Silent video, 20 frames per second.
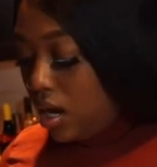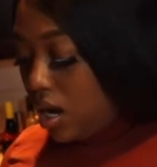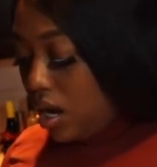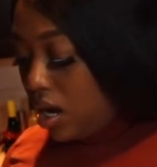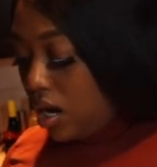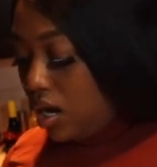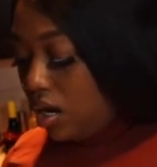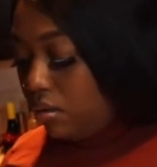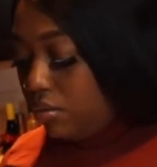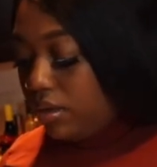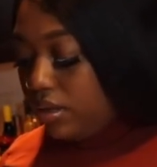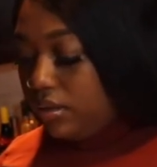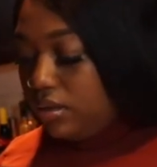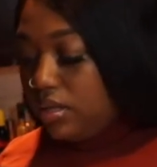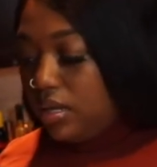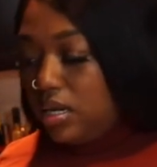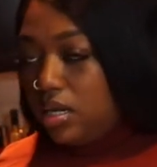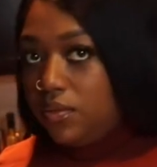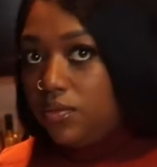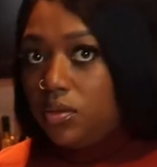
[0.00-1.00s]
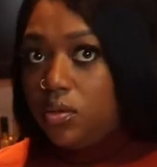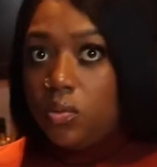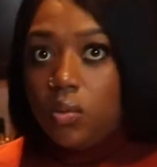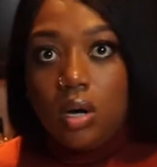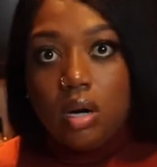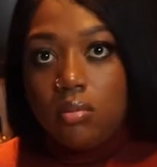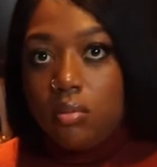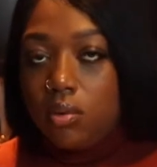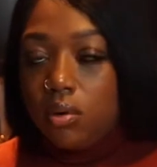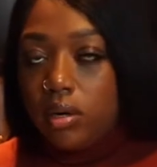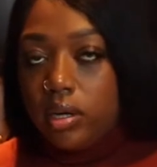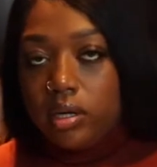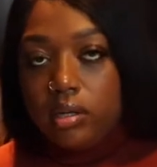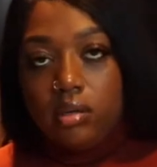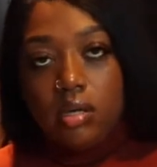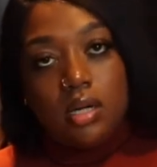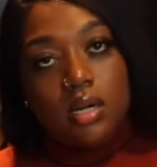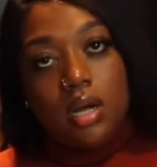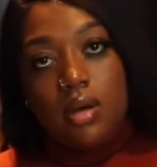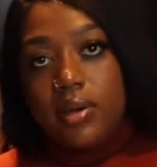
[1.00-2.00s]
And then if you want more, you
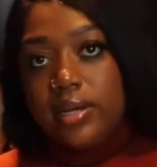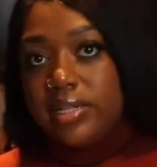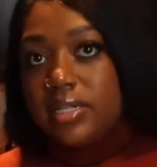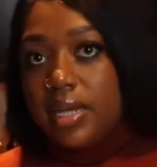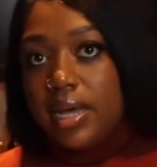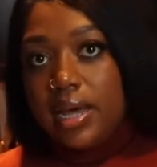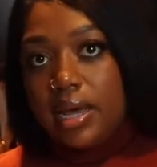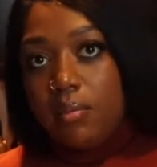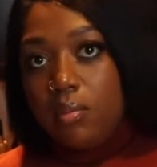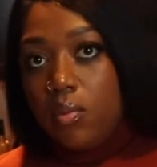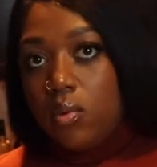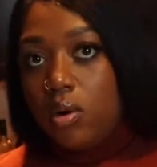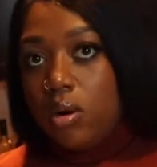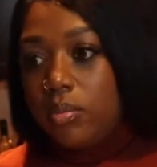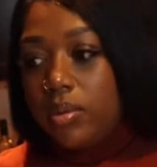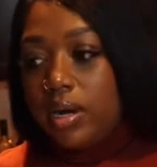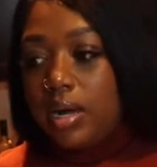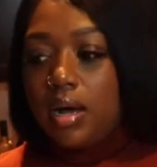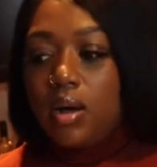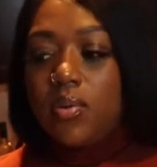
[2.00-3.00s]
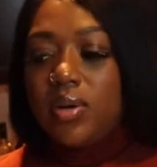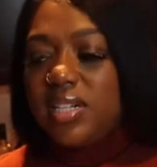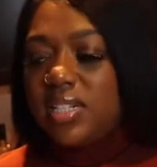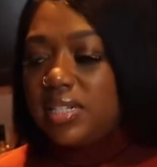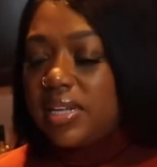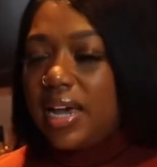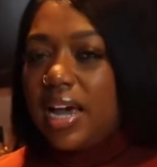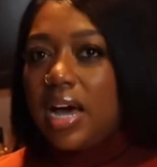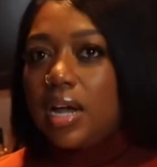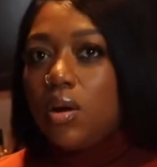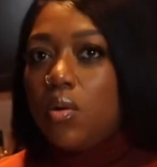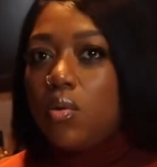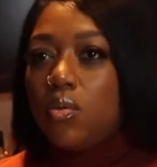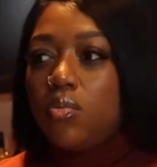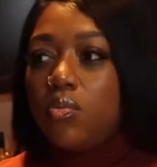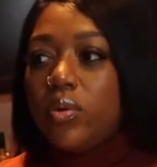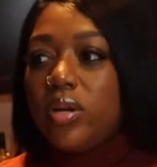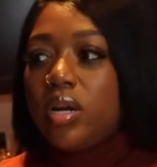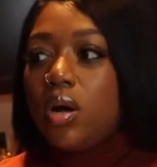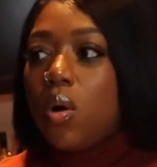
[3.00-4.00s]
can always add more. But I always say
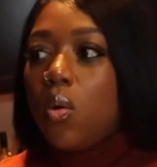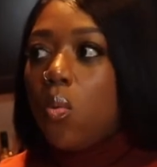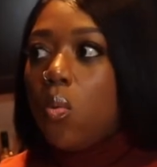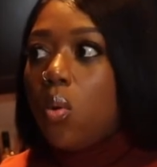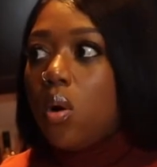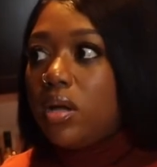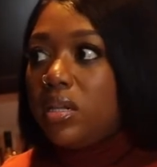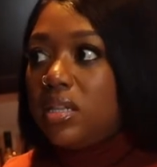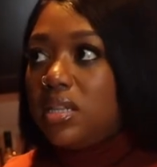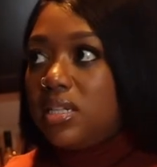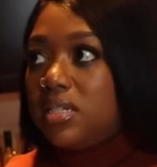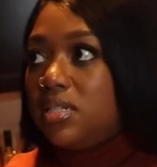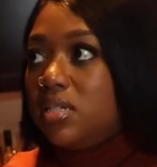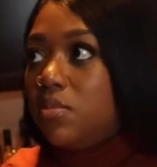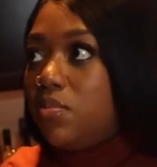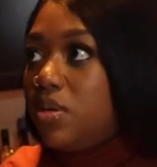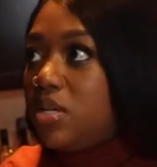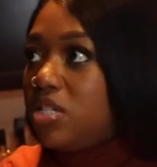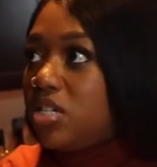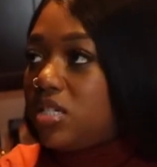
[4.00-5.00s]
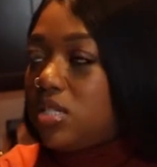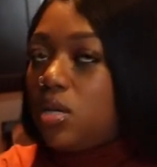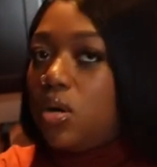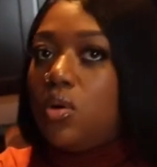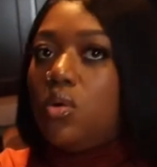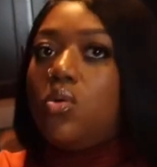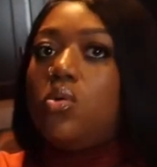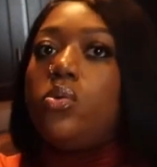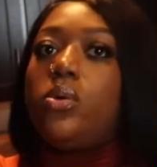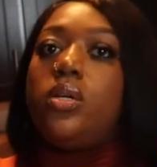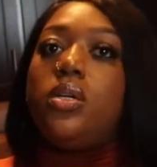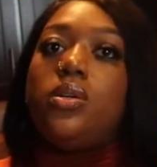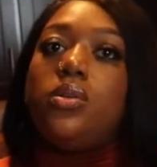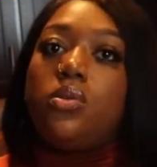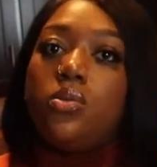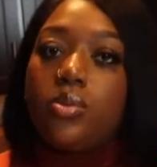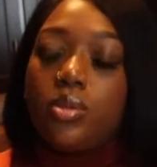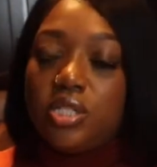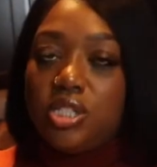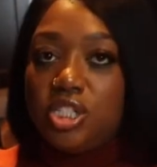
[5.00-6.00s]
we don't want this to be just a ooey
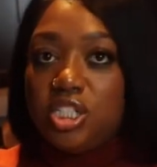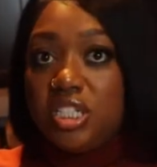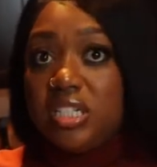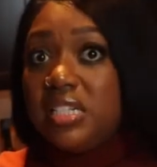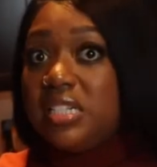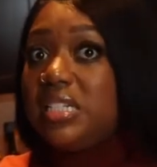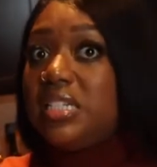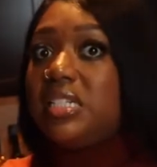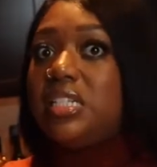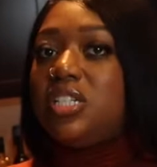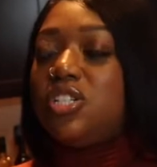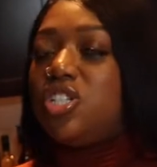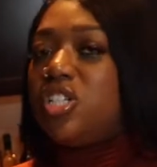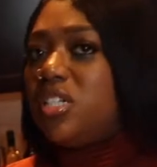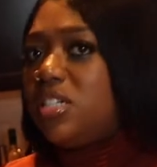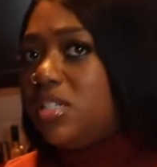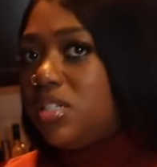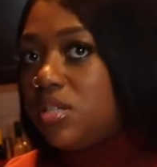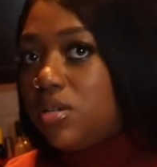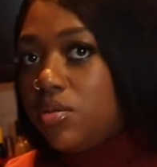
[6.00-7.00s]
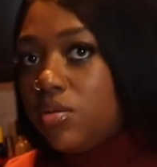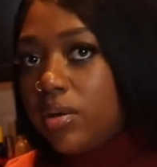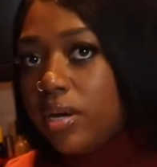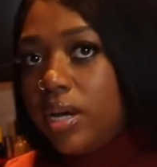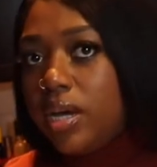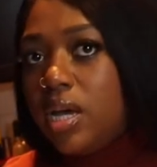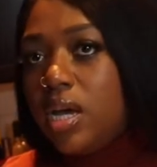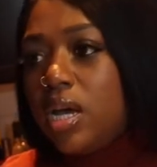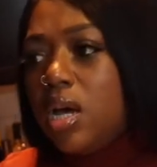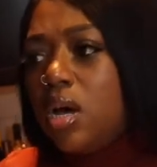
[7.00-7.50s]
gooey cheesy grit.